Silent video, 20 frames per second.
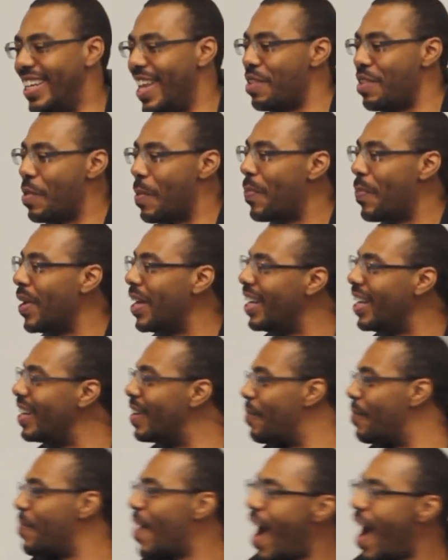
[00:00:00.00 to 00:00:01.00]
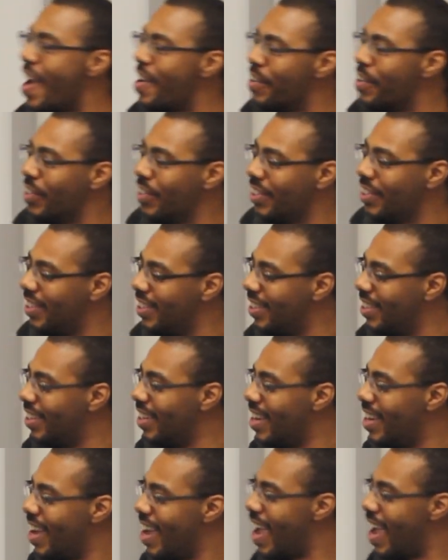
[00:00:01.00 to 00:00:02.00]
They would put it in the fire,
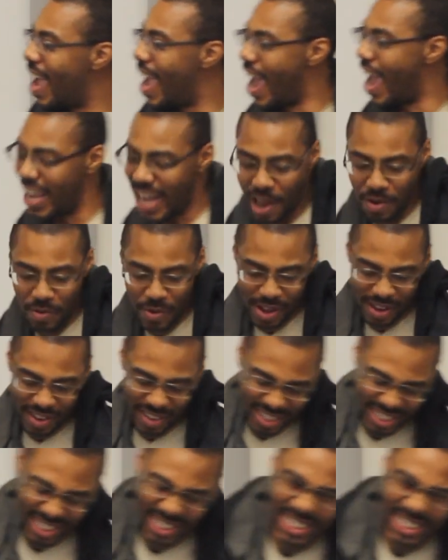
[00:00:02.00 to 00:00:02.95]
and they would